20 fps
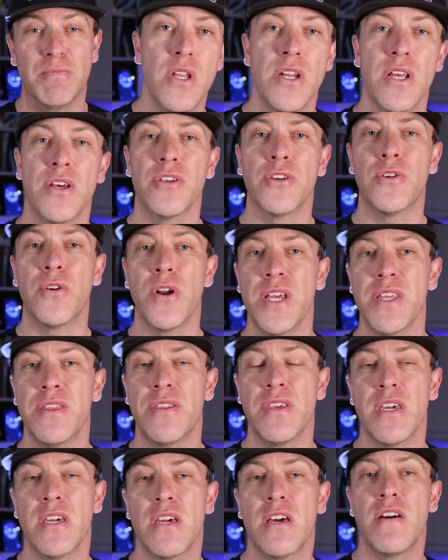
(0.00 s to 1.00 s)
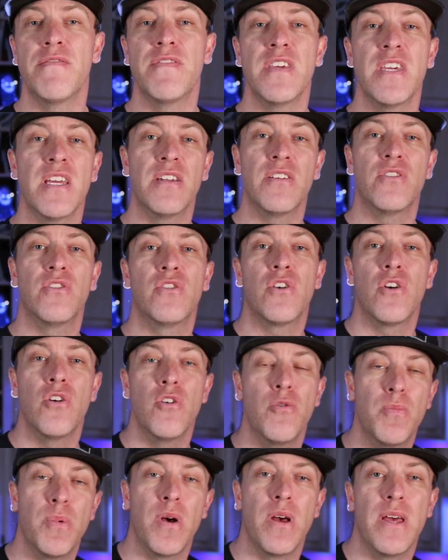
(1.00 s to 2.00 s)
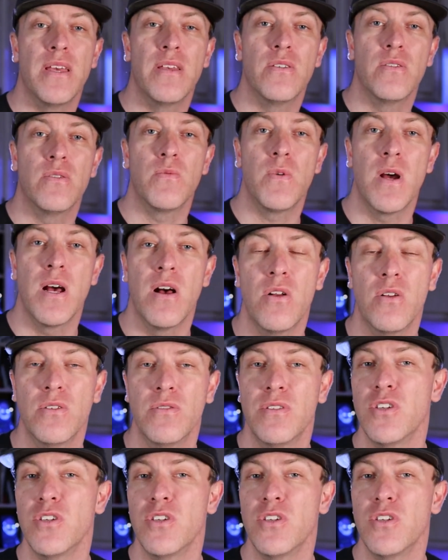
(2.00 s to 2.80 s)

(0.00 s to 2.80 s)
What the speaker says: Now, the great thing of the endoscope as well,